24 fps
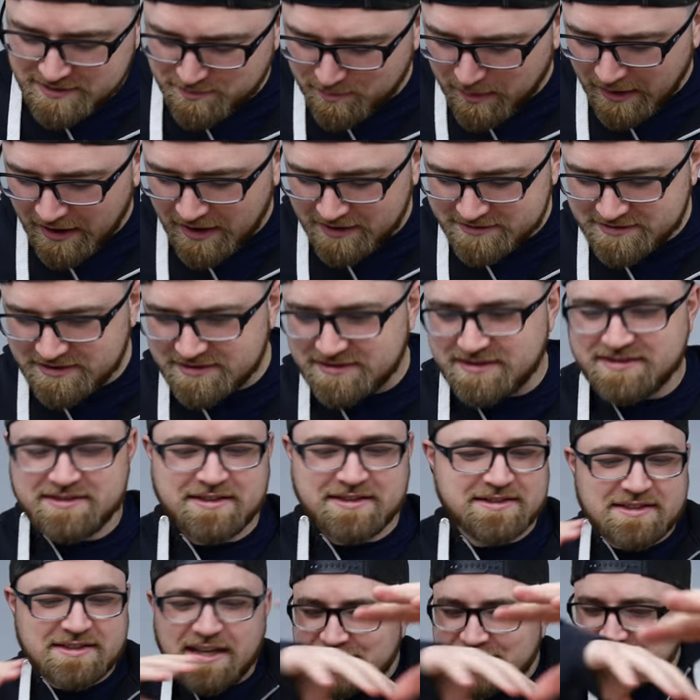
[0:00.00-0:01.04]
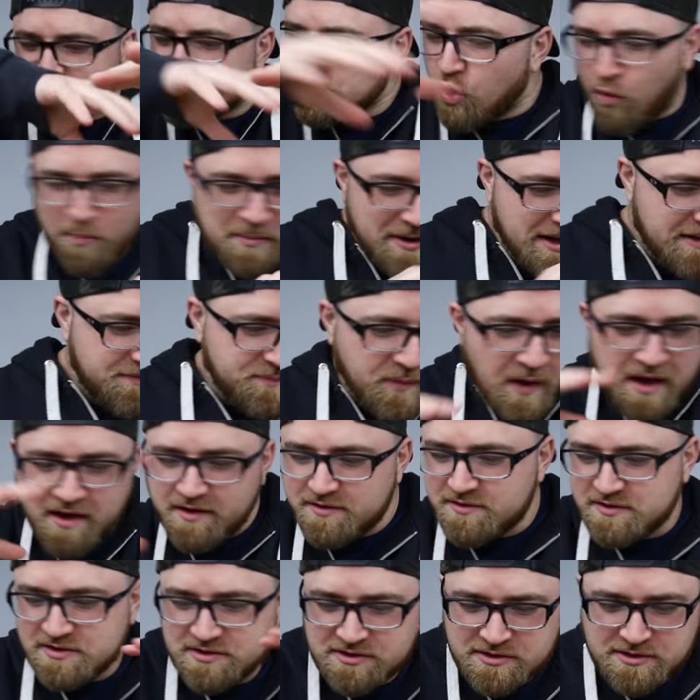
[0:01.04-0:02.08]
these boxes is it's like so many
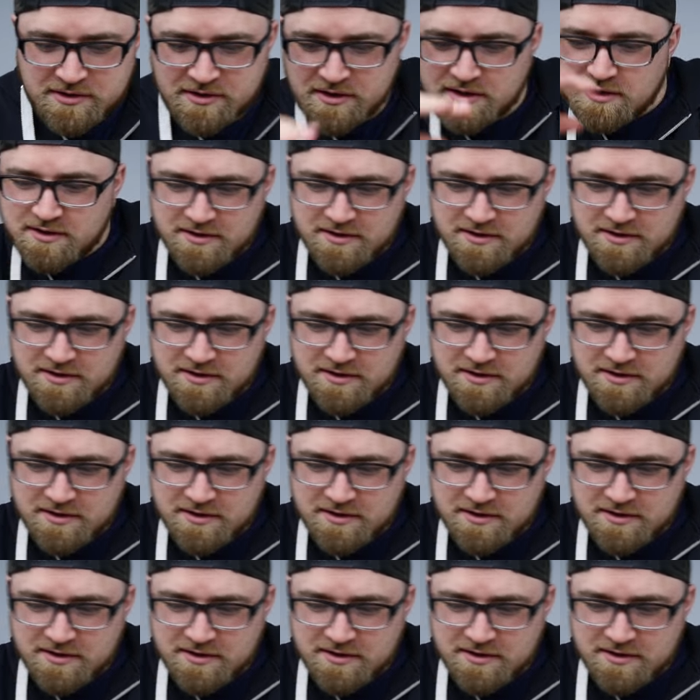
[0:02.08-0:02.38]
things.